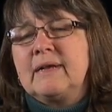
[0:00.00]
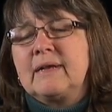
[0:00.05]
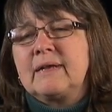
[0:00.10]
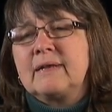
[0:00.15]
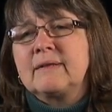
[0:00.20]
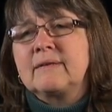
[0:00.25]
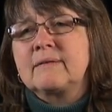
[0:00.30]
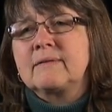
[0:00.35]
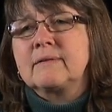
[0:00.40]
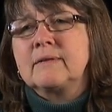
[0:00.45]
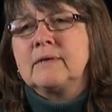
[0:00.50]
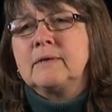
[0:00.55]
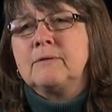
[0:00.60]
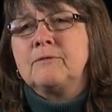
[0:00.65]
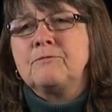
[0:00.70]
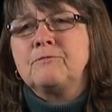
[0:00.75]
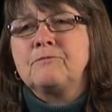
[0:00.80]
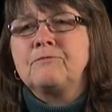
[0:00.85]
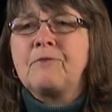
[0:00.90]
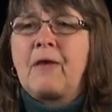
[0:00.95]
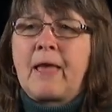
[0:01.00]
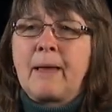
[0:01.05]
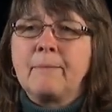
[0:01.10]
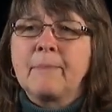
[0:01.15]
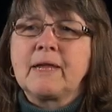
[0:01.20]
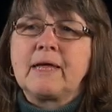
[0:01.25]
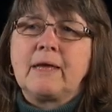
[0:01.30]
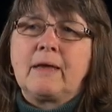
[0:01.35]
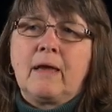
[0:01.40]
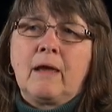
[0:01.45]
is the
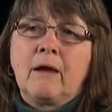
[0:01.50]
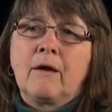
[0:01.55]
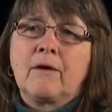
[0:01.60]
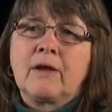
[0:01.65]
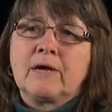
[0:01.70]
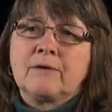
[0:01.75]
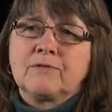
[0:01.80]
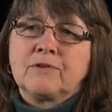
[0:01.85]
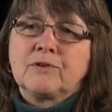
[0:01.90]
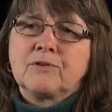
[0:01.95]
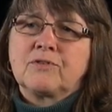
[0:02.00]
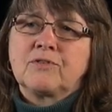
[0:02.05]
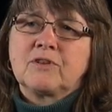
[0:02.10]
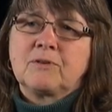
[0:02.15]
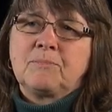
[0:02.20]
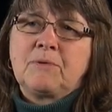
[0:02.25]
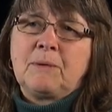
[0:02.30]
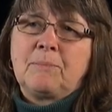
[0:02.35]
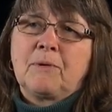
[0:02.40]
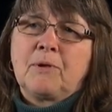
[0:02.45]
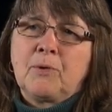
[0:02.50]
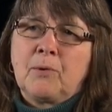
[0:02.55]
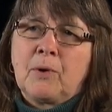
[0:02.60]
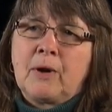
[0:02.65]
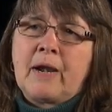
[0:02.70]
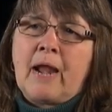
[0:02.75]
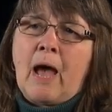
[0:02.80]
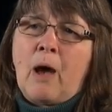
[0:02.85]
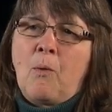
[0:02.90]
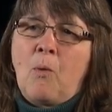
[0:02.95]
family caregivers to people who are
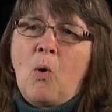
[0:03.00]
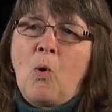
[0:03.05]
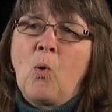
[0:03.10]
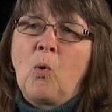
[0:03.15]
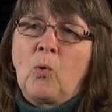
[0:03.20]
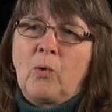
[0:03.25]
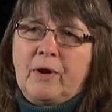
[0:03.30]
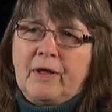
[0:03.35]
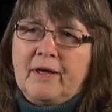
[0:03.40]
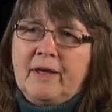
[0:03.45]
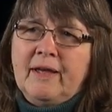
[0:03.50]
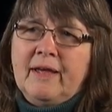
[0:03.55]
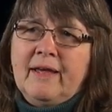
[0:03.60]
now old,